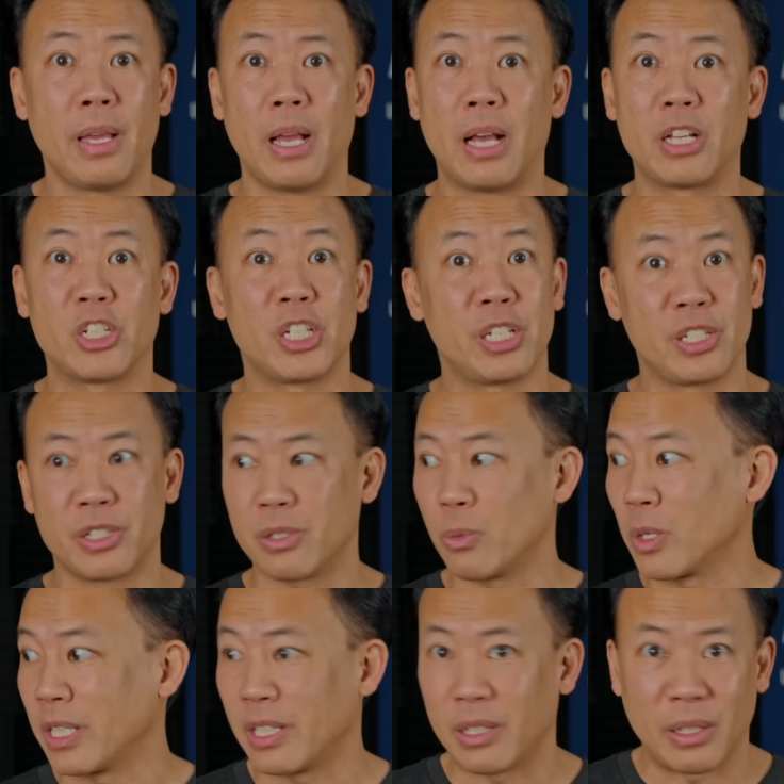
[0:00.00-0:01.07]
Uh, she's,
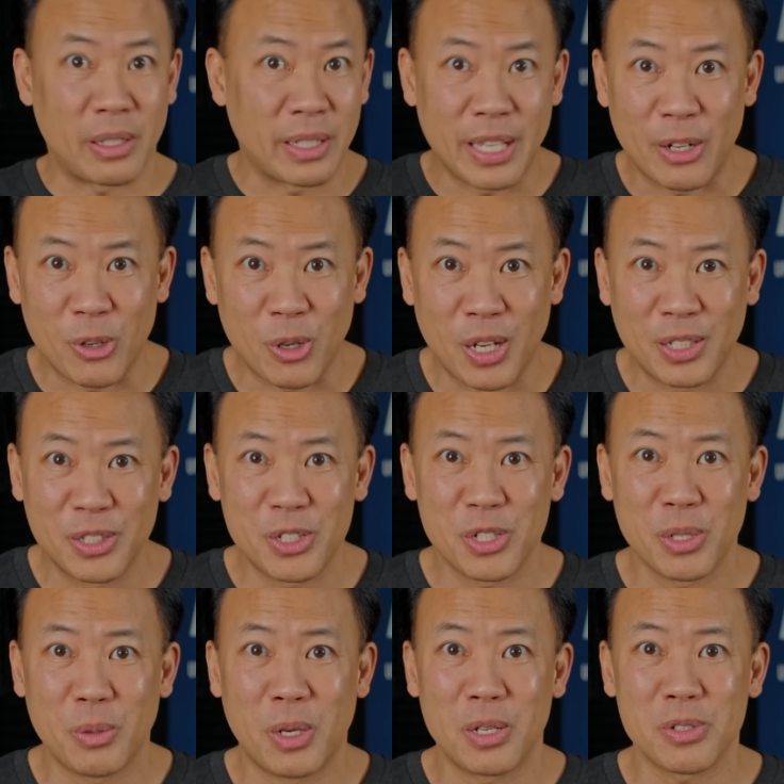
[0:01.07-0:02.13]
we're going to get her on the
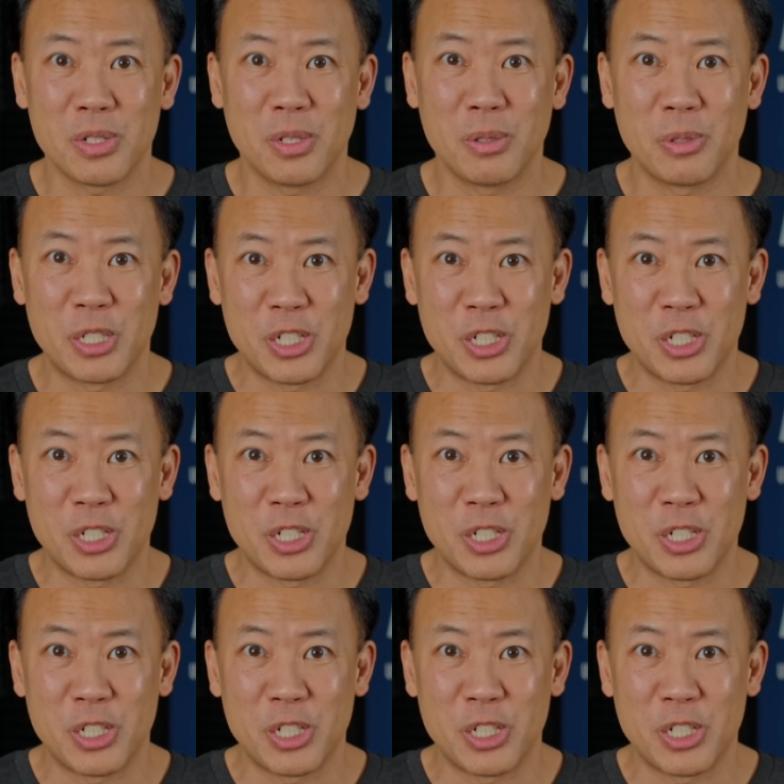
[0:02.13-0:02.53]
show also,